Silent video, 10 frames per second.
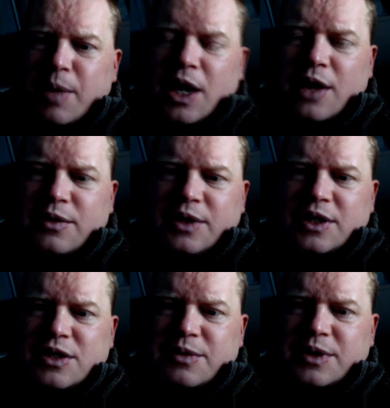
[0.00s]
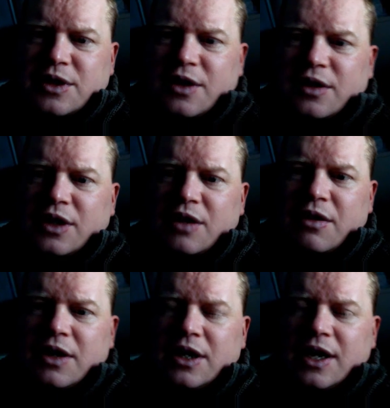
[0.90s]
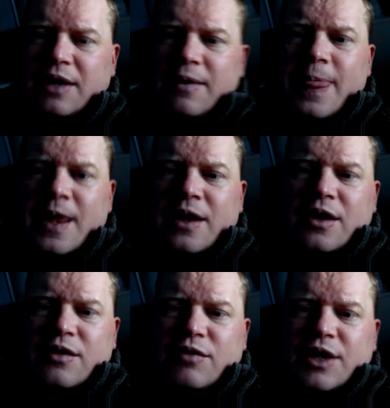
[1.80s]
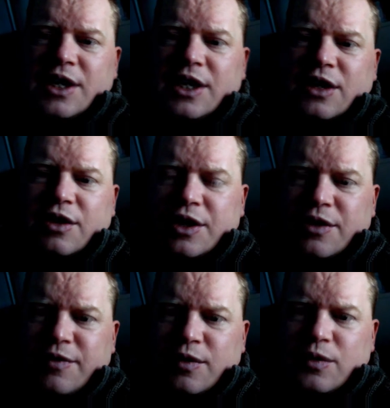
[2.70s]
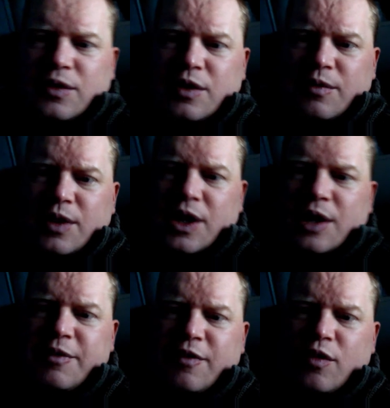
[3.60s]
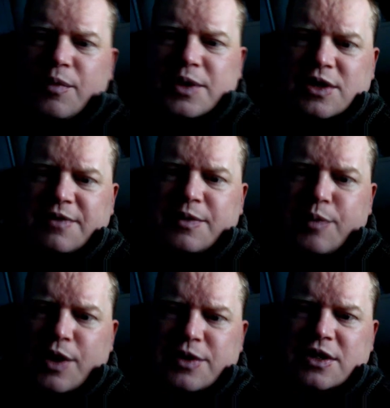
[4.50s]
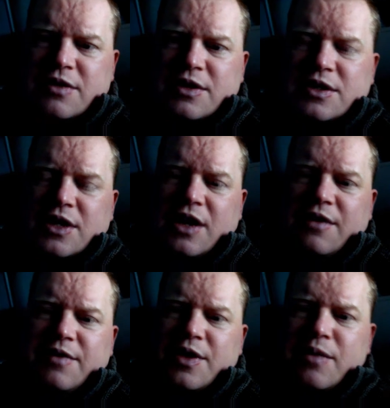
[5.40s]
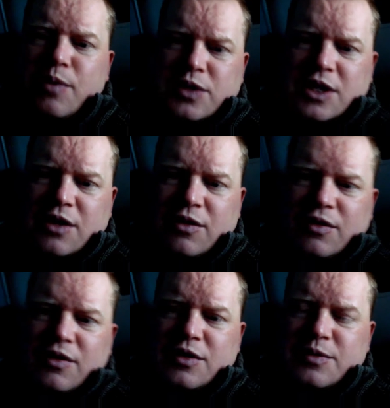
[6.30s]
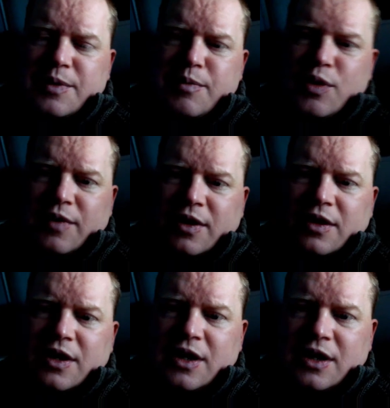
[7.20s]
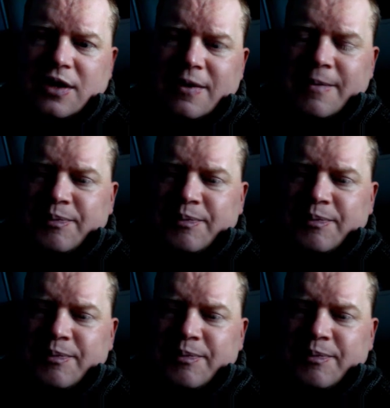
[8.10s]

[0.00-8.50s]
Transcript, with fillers: a baloney to a certain degree now. Really looking at the full uh, performance of the processor itself and the multi-core as we're moving in.